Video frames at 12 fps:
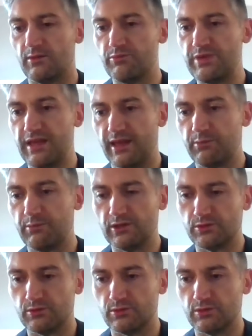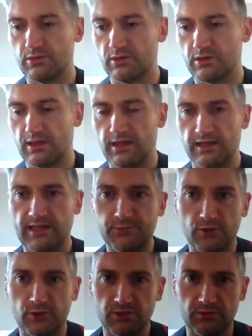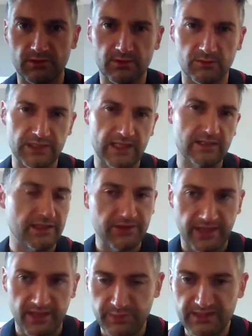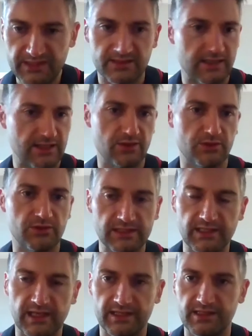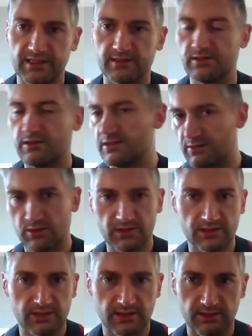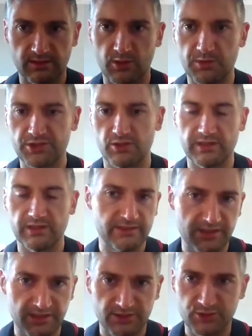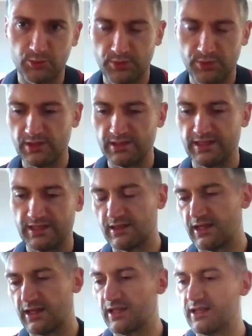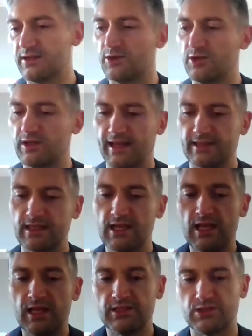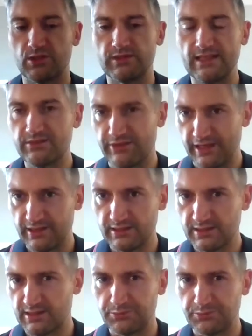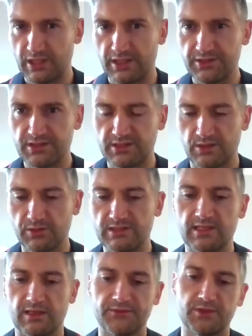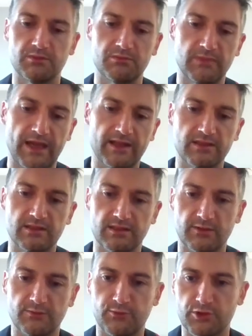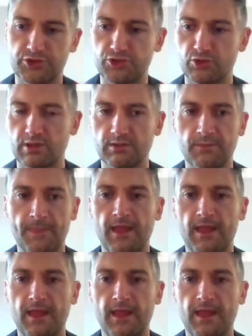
be able to adapt also with that the entire business, not only the IT, but all the commercial organization support and all that. So that created some challenges on itself. So, and for sure,